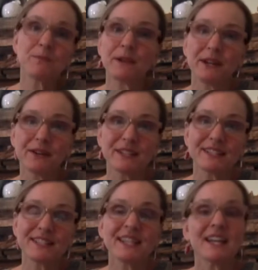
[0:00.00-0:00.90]

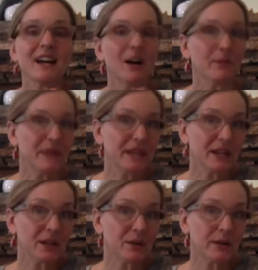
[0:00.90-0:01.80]
parents. I'll make
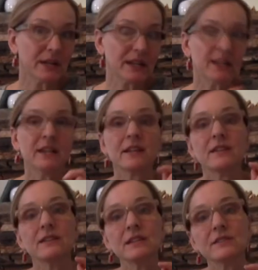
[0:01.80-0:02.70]
it quick.
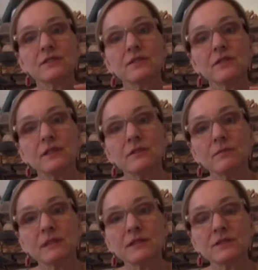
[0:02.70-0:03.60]
These are the
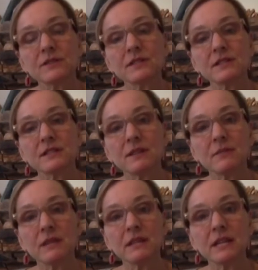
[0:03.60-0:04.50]
resources that
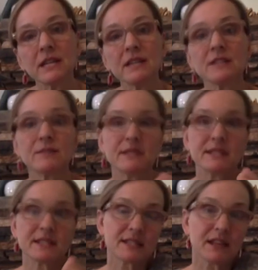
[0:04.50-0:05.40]
we need to be
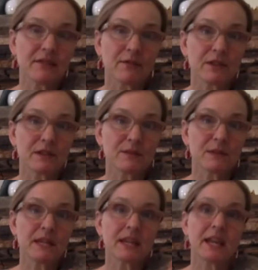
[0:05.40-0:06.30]
successful this
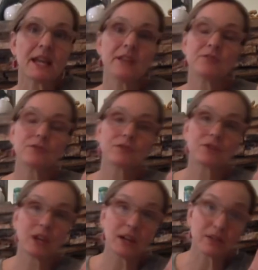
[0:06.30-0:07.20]
week, and your
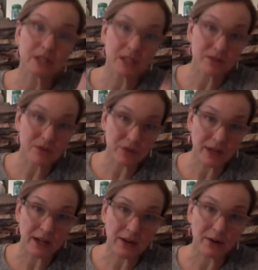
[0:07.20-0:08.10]
child needs your
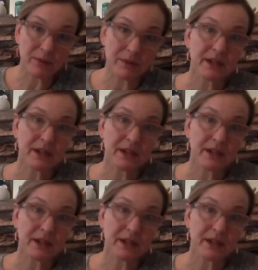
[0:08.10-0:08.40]
help